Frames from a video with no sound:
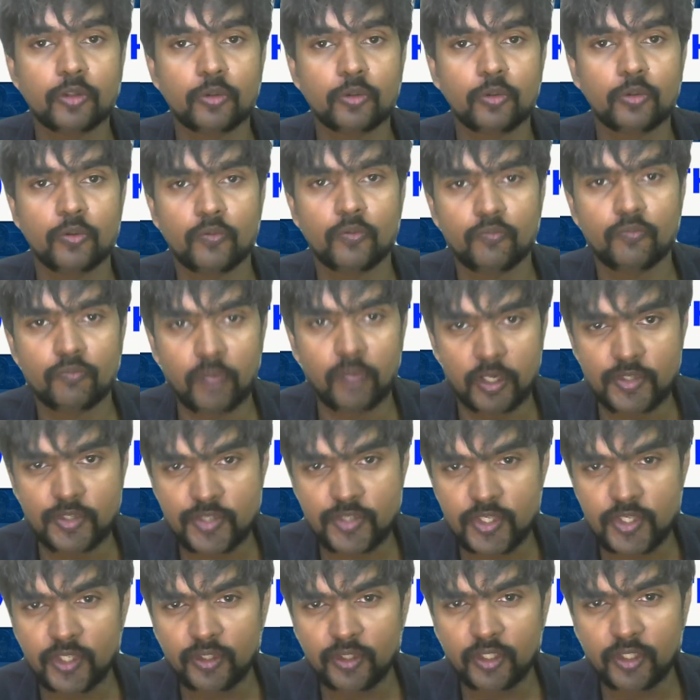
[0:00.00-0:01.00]
two i
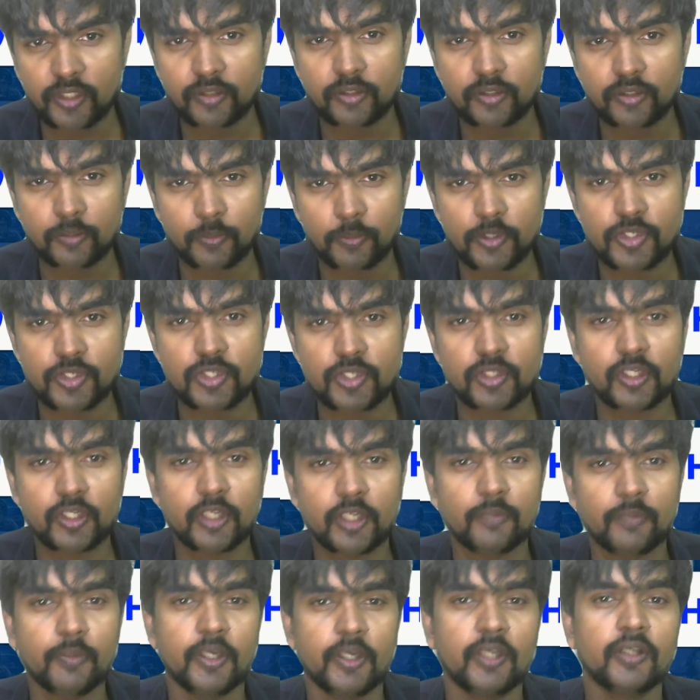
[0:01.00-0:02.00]
see that the person
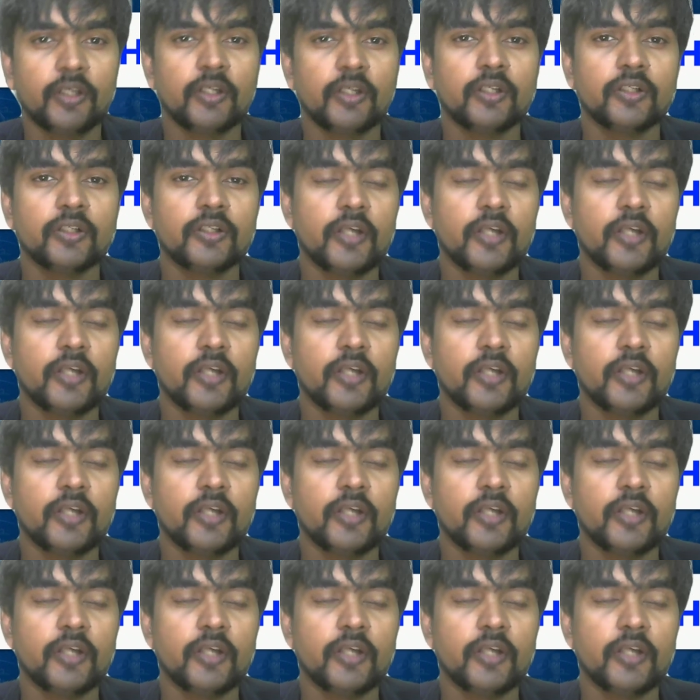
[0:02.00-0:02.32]
can be